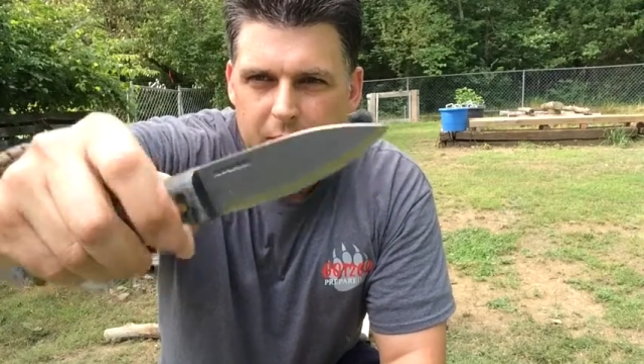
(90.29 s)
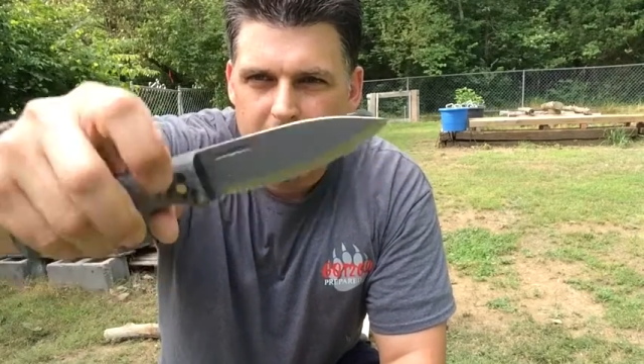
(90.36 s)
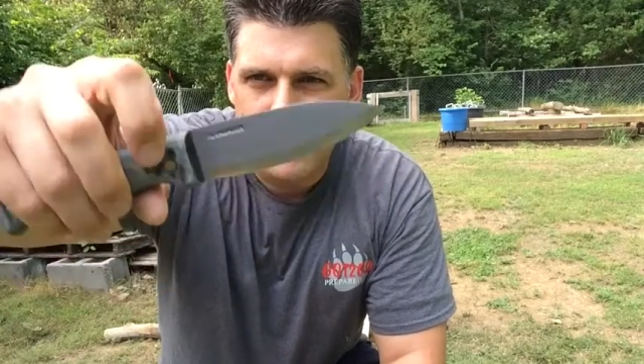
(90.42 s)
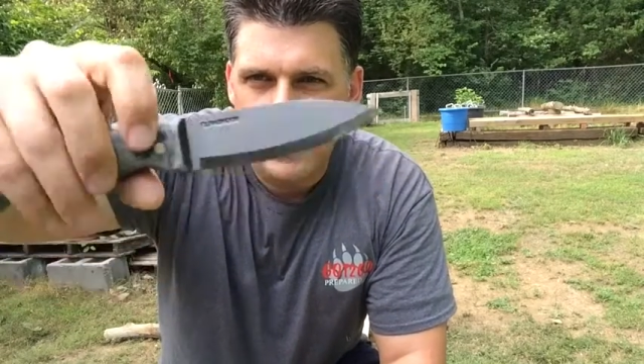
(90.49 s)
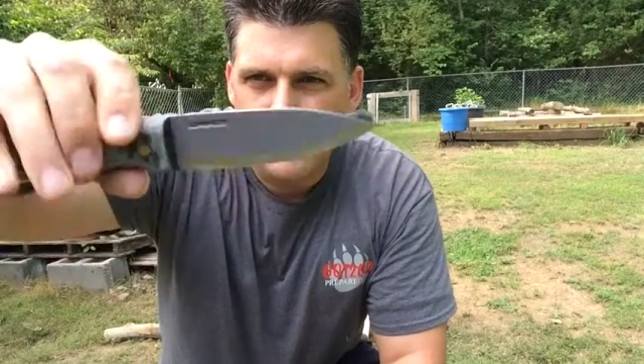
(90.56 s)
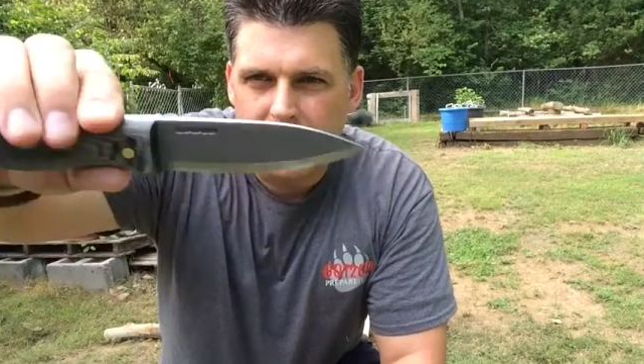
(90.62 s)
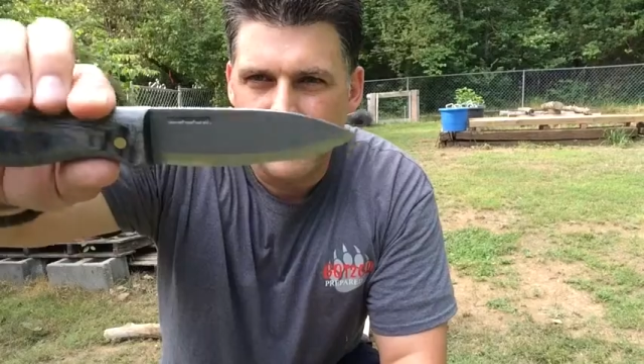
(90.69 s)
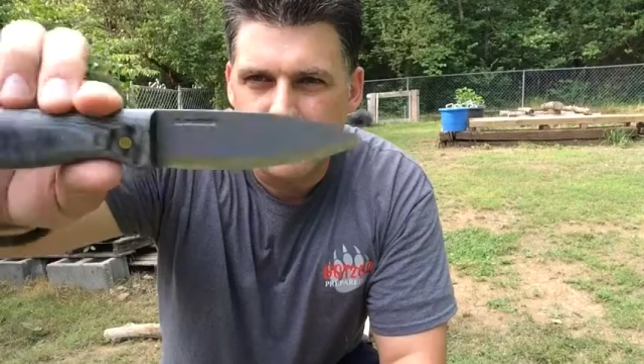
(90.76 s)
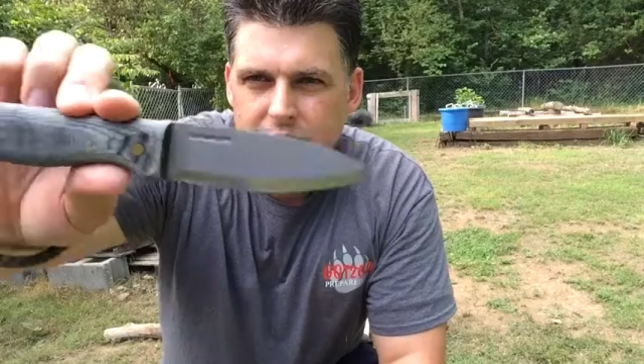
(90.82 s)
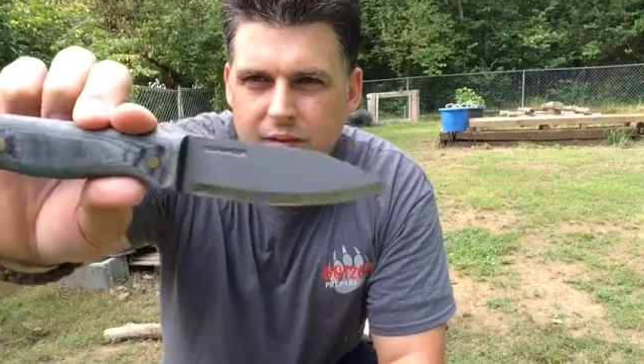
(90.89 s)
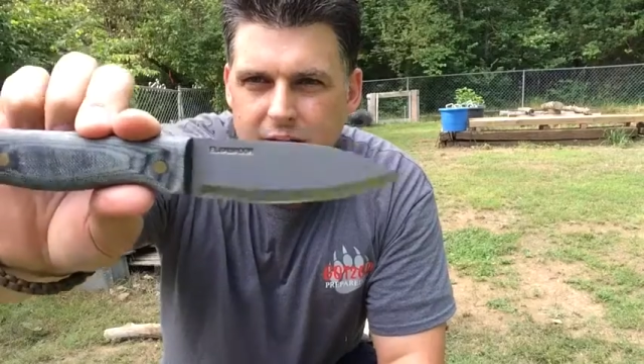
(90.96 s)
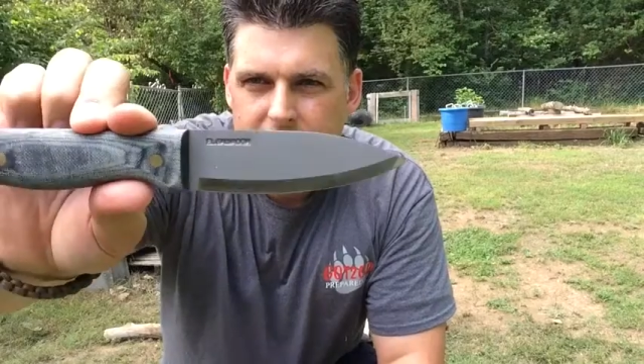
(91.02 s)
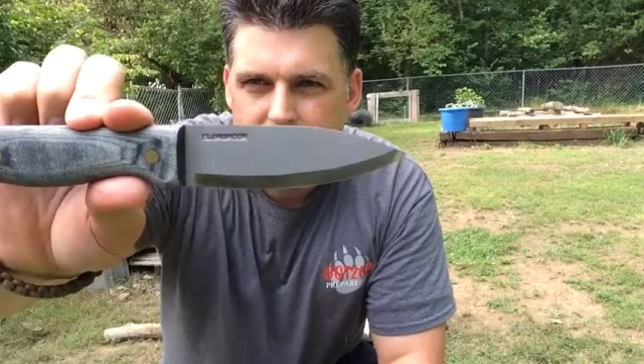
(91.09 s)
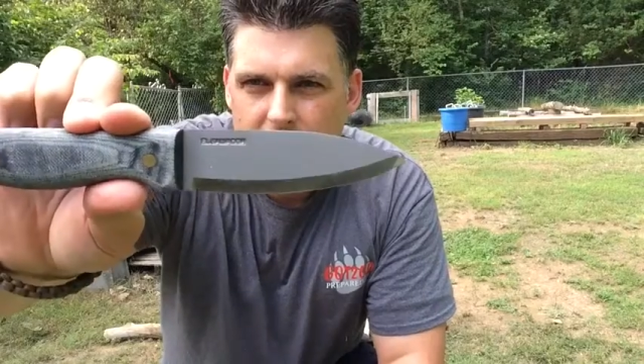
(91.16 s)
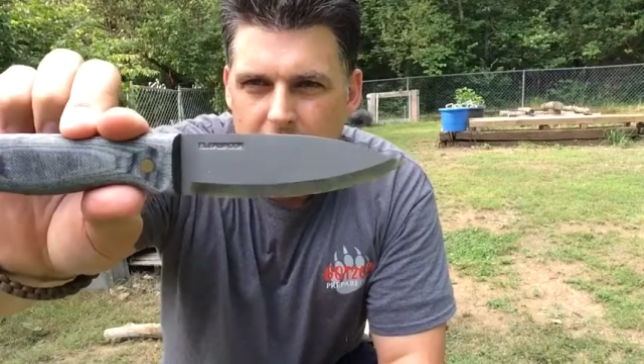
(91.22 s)
but I love
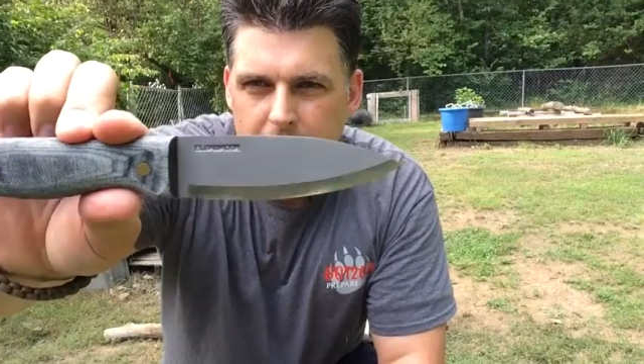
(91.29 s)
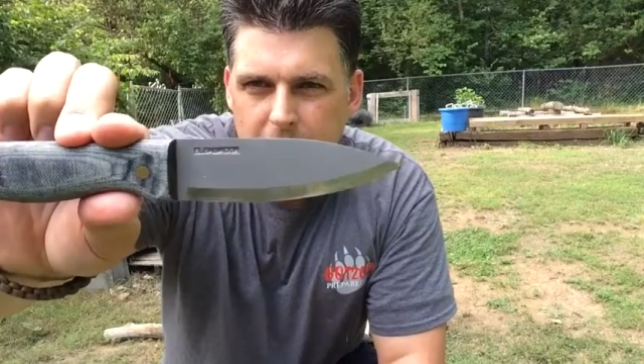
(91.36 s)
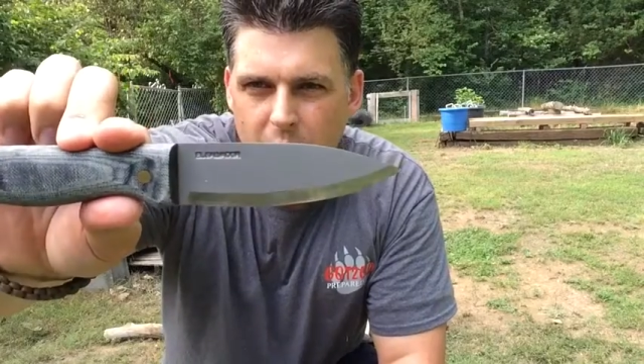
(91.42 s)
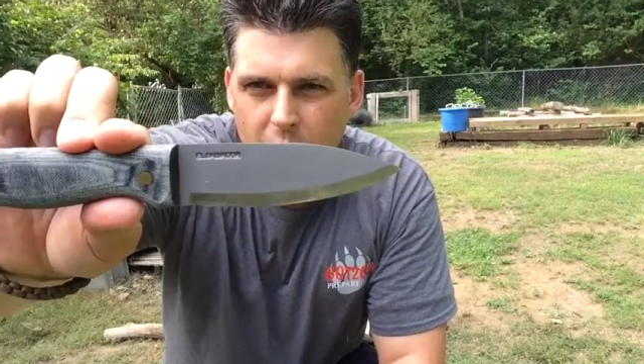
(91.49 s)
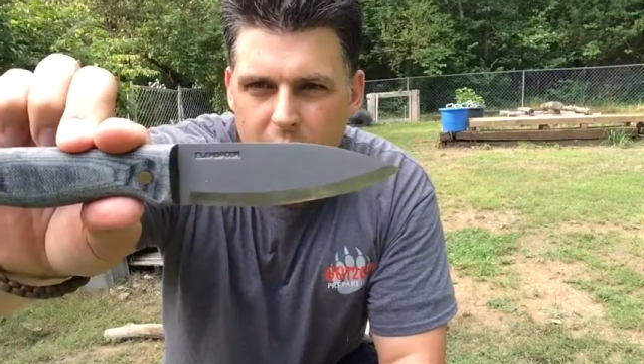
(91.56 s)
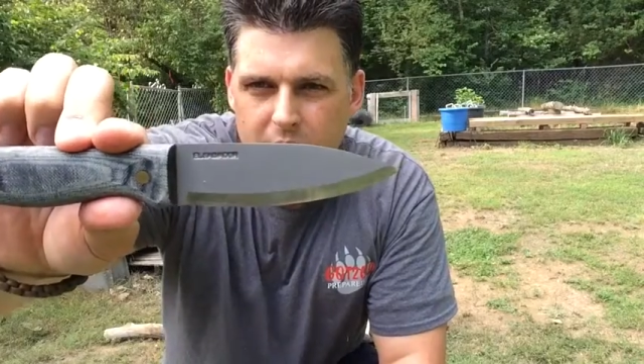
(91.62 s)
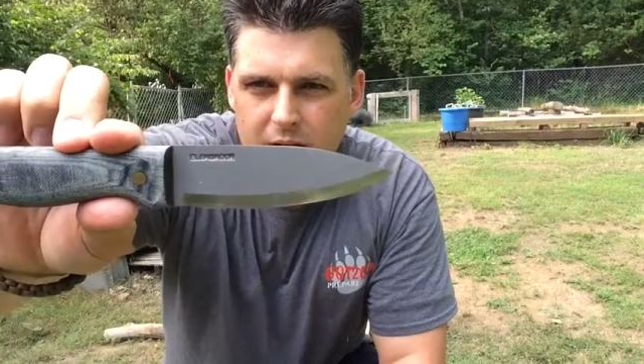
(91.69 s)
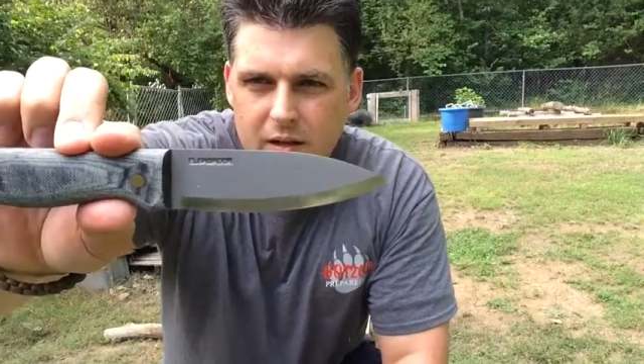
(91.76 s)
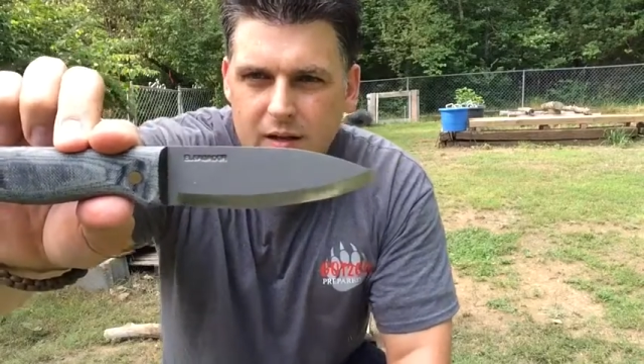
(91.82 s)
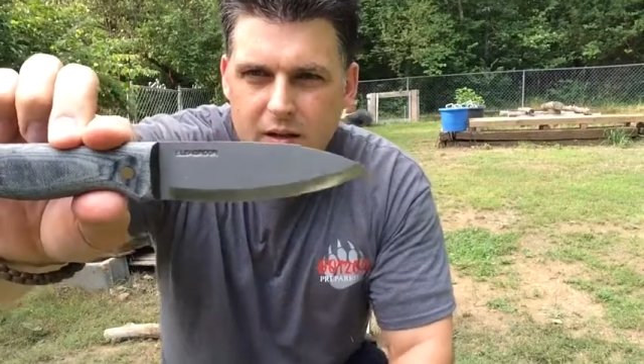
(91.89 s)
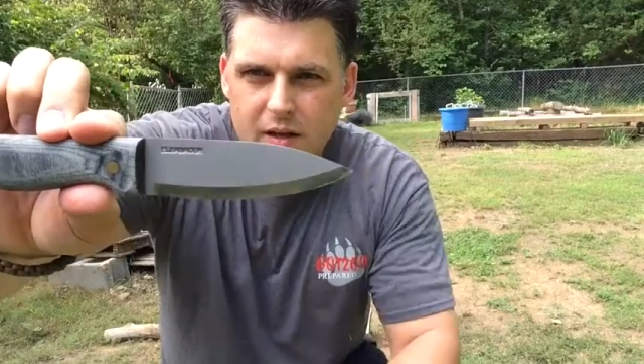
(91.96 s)
that drop point.